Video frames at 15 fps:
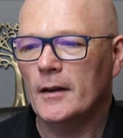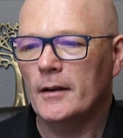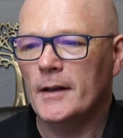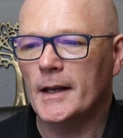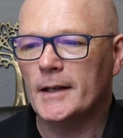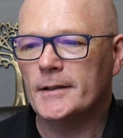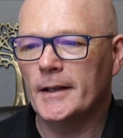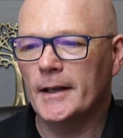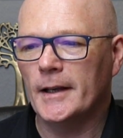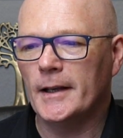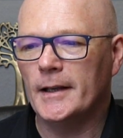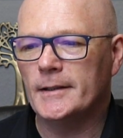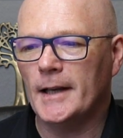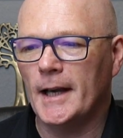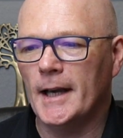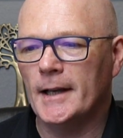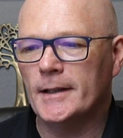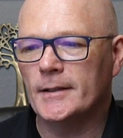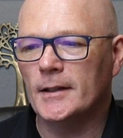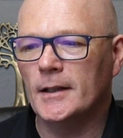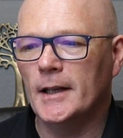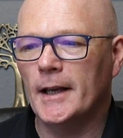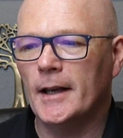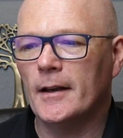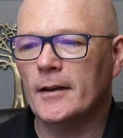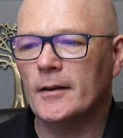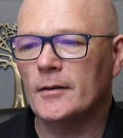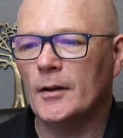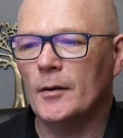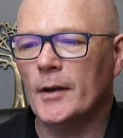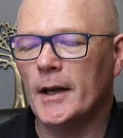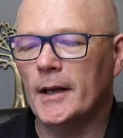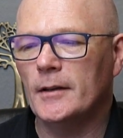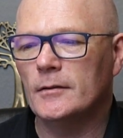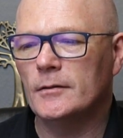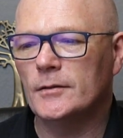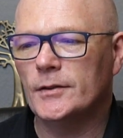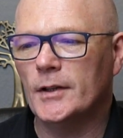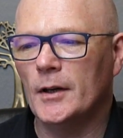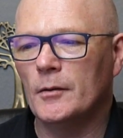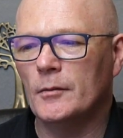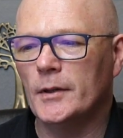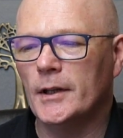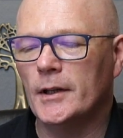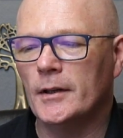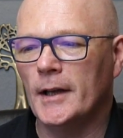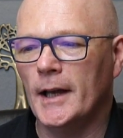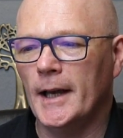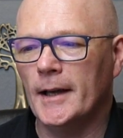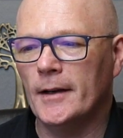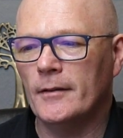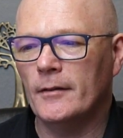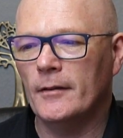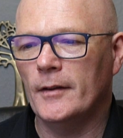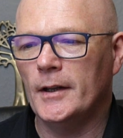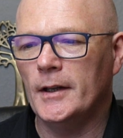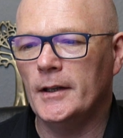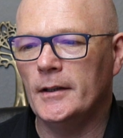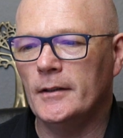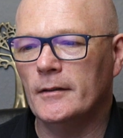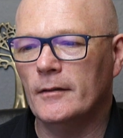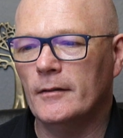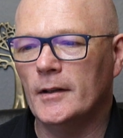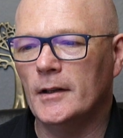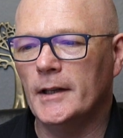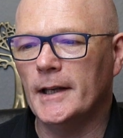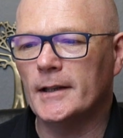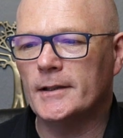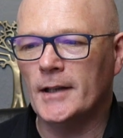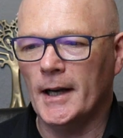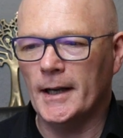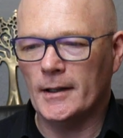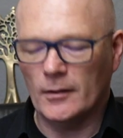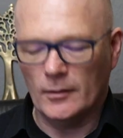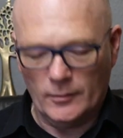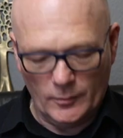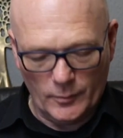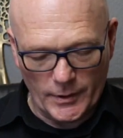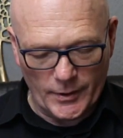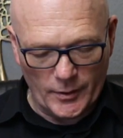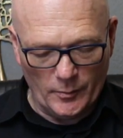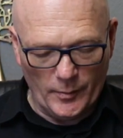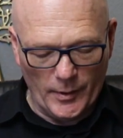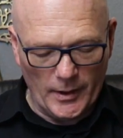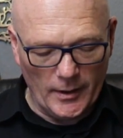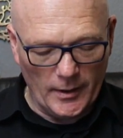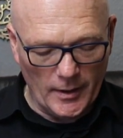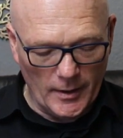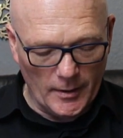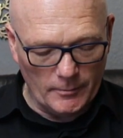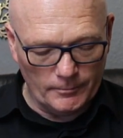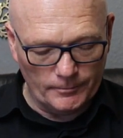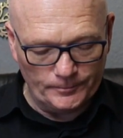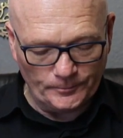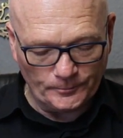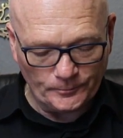Next thing is add a link. Okay, so you can add the the link title, which can be um,